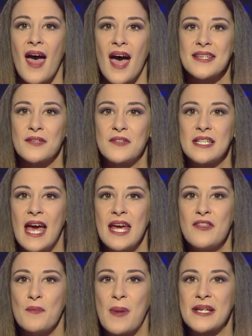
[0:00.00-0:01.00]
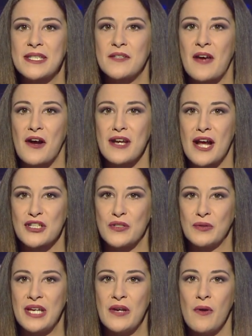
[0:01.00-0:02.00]
As of today, the bust of our
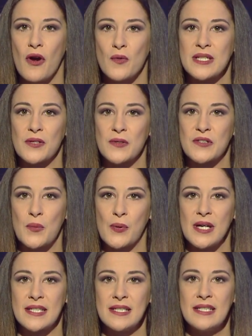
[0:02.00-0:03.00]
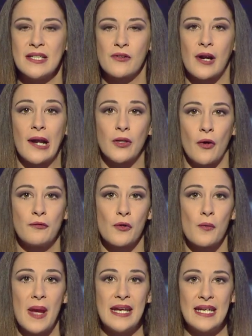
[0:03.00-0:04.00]
national hero is also present in Craiova,
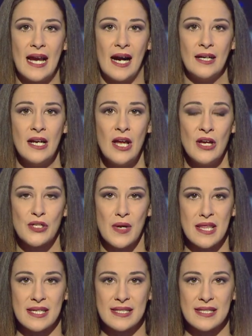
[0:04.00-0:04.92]
Romania. During the